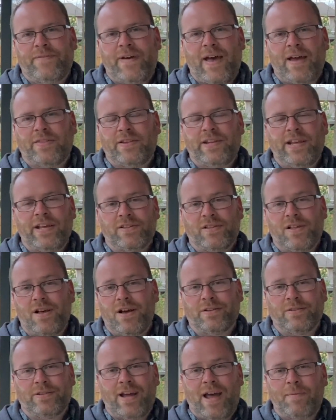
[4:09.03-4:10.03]
fact that it takes a
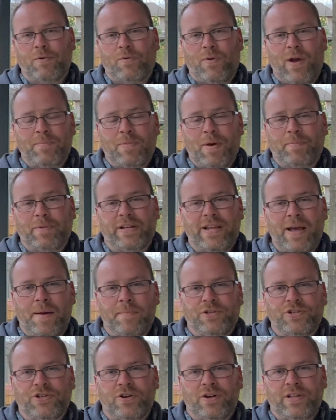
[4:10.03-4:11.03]
long time to ramp up to
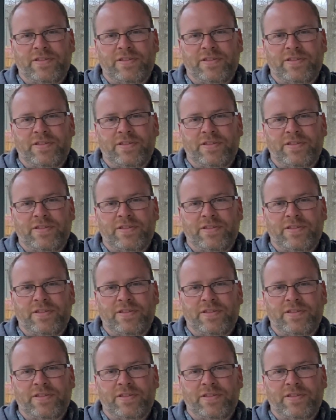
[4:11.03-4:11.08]
temperature,